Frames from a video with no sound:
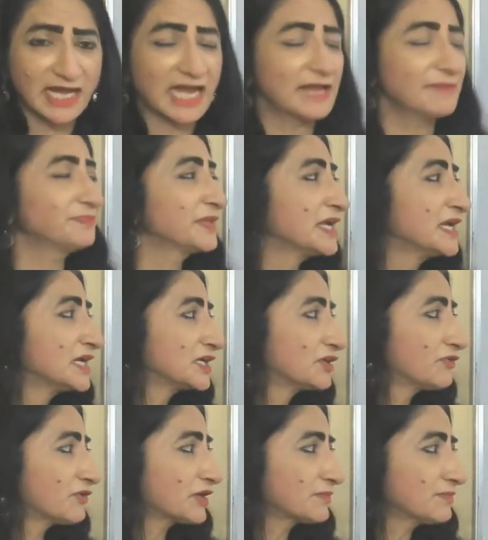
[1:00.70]
time
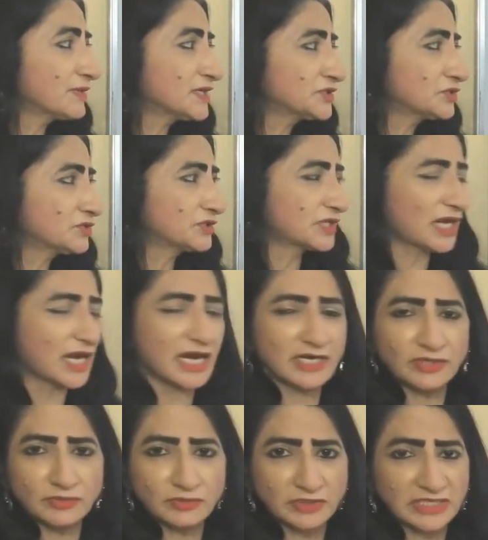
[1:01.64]
government should
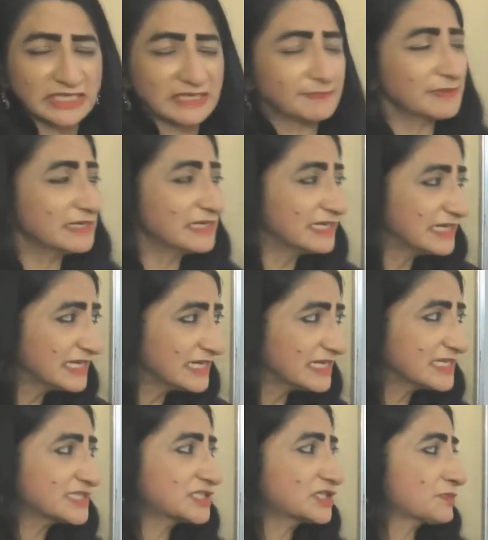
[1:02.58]
try to keep
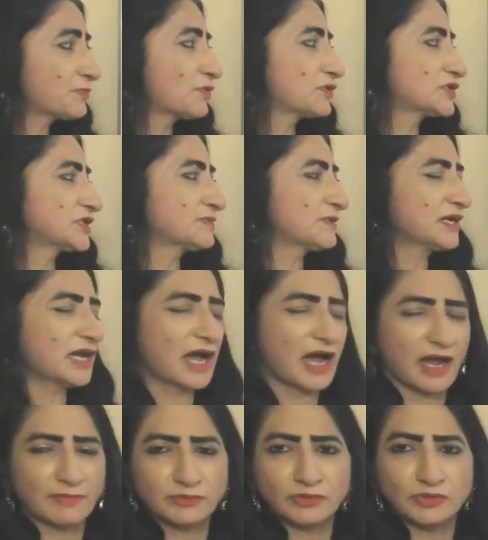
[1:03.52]
least possible
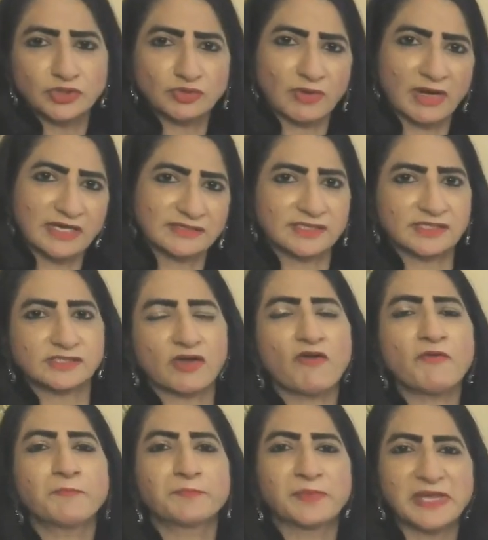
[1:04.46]
harm to choices
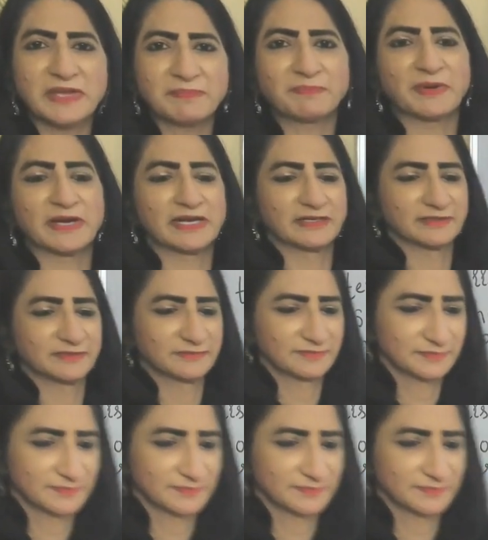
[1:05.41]
of people.